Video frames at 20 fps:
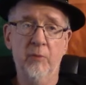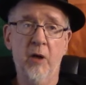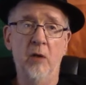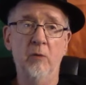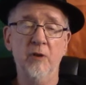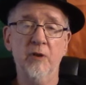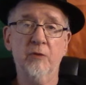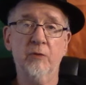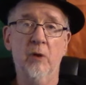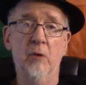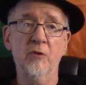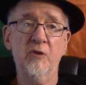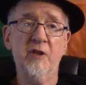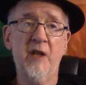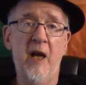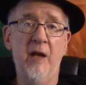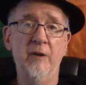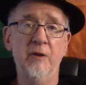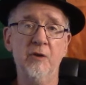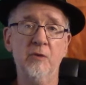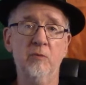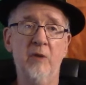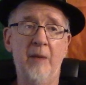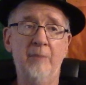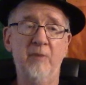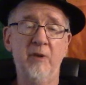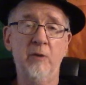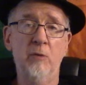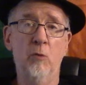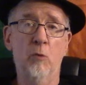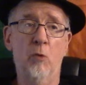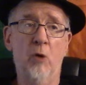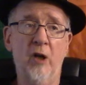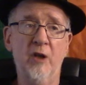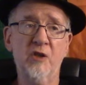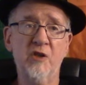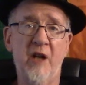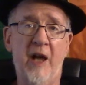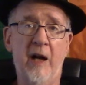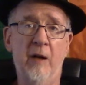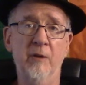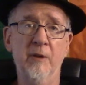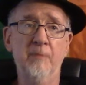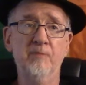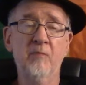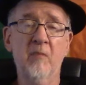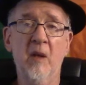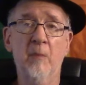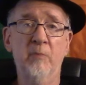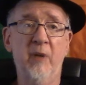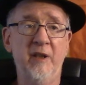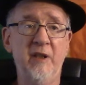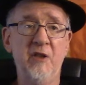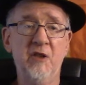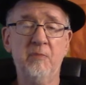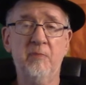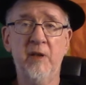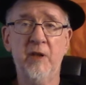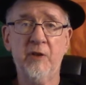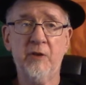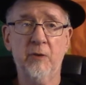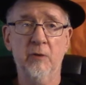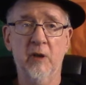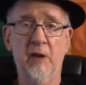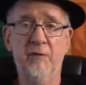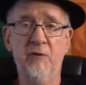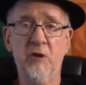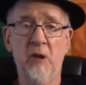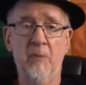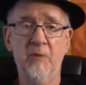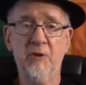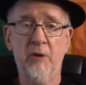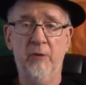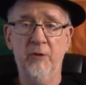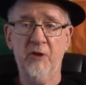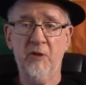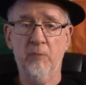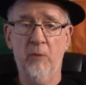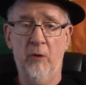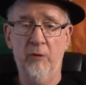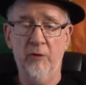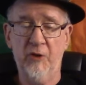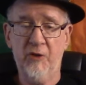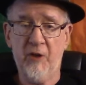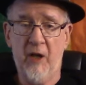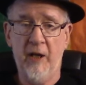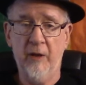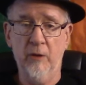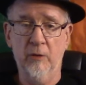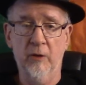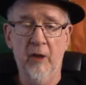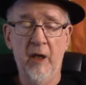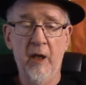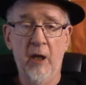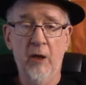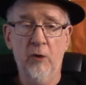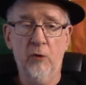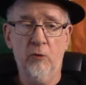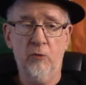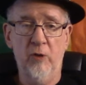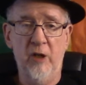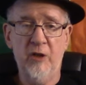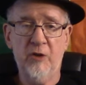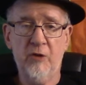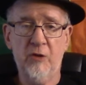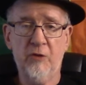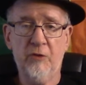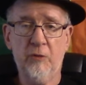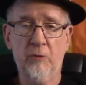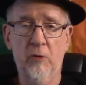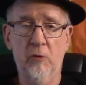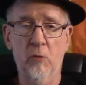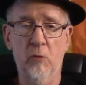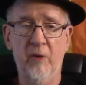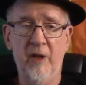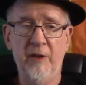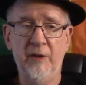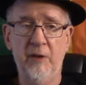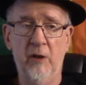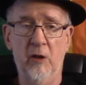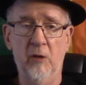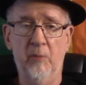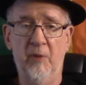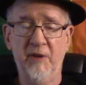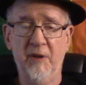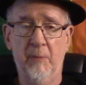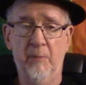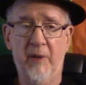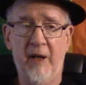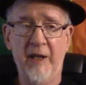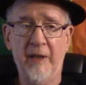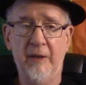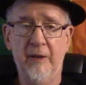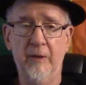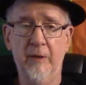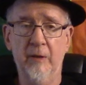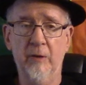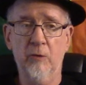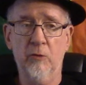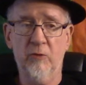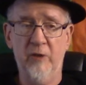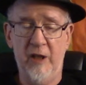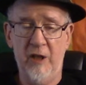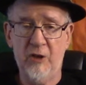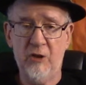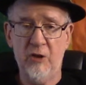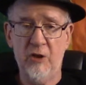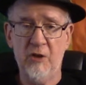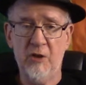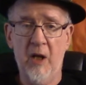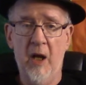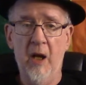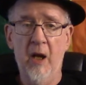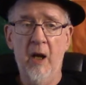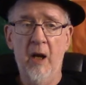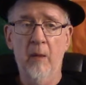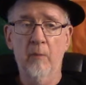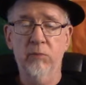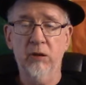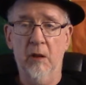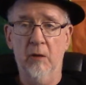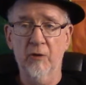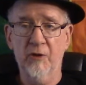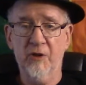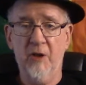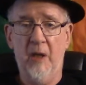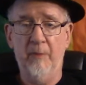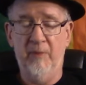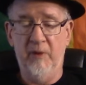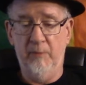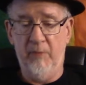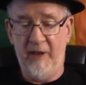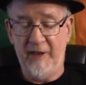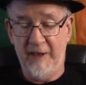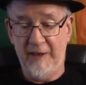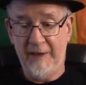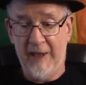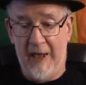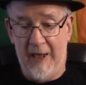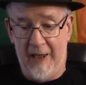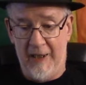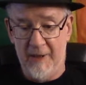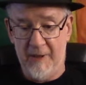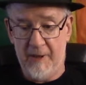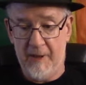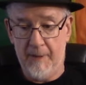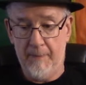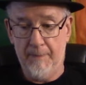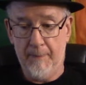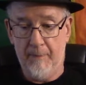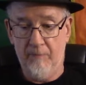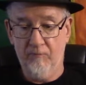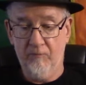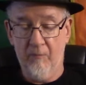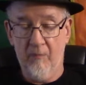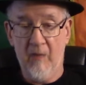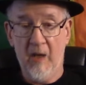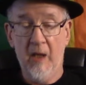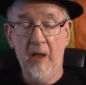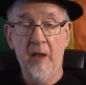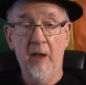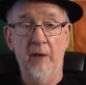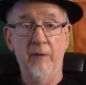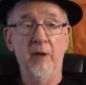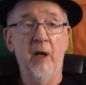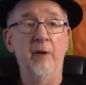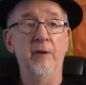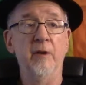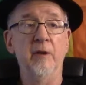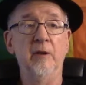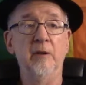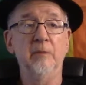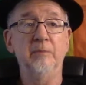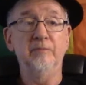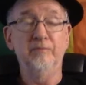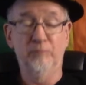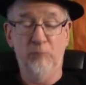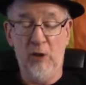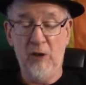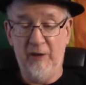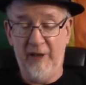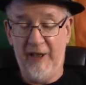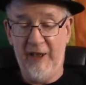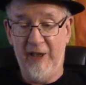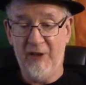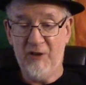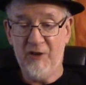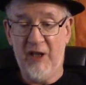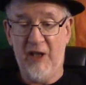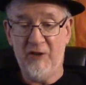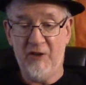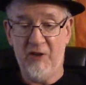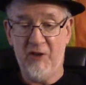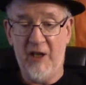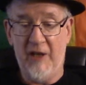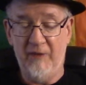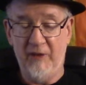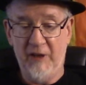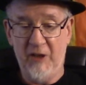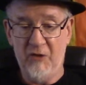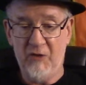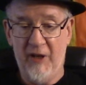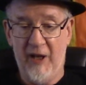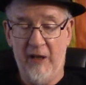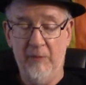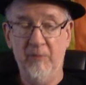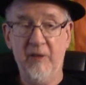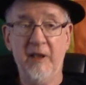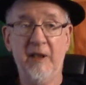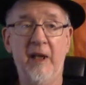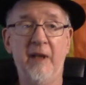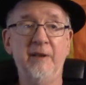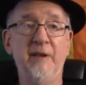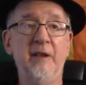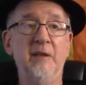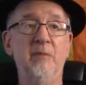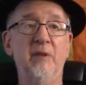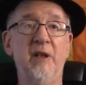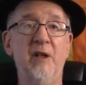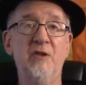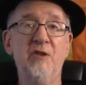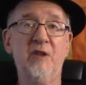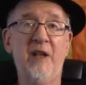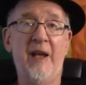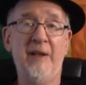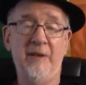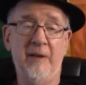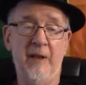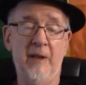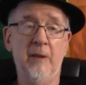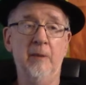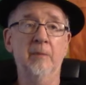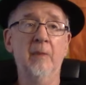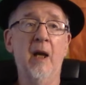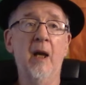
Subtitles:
Poet throws down his weapon, walks out. Buddy's pissed off, jumps on his motorcycle, crashes through a window, but the bike crashes, blows up, and Buddy dies. Another, well, I can't say it's a 70s downbeat ending, but it's getting there.